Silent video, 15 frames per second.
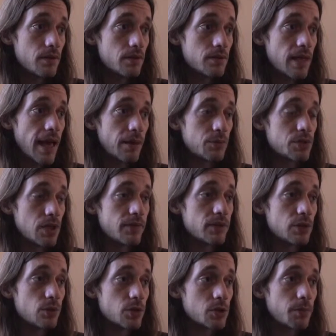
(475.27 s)
that was
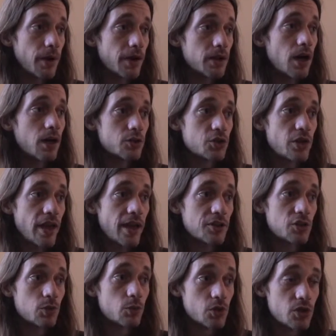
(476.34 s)
given to us by Ecology
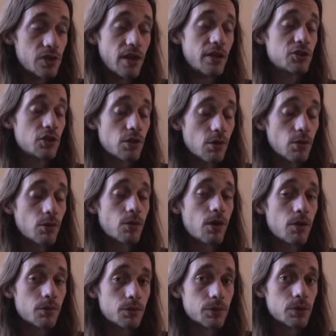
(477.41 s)
Action, which is actually
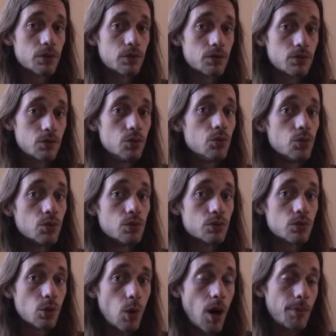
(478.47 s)
a really
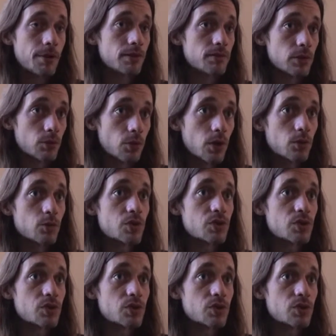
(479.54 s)
cool, cooperatively run